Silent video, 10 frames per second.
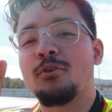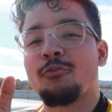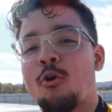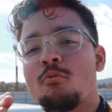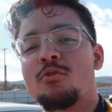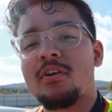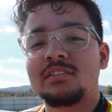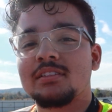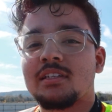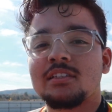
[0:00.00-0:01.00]
Before we move on
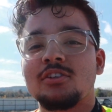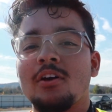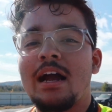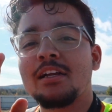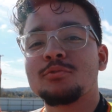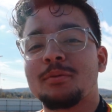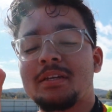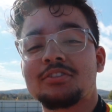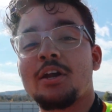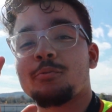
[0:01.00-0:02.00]
to the next car, I just wanna
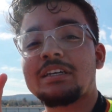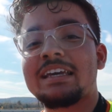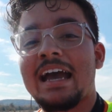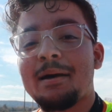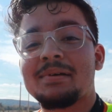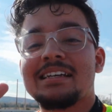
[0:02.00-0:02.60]
make sure I recap